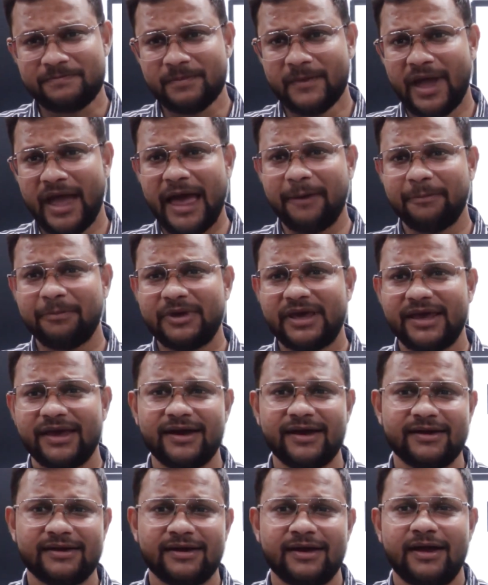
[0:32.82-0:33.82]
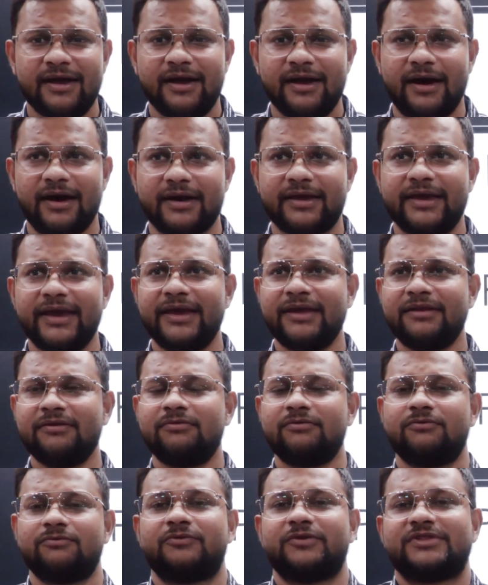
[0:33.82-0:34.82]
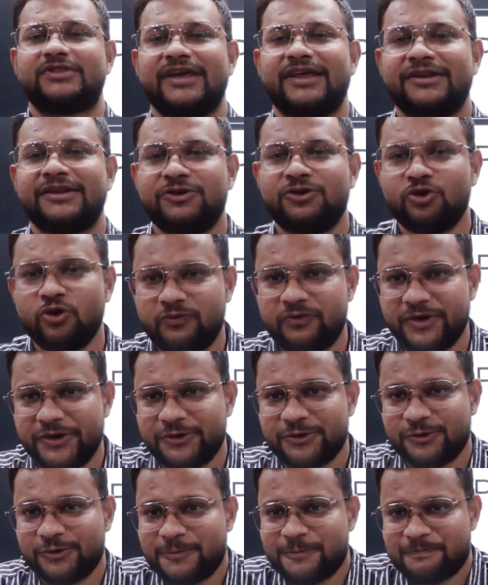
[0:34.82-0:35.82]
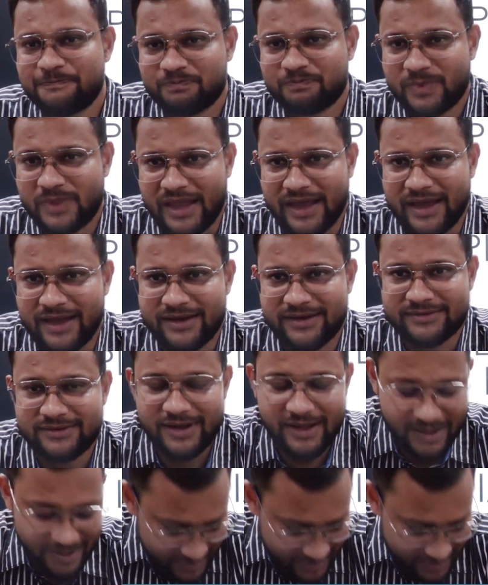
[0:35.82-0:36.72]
I'm here again with a new video, and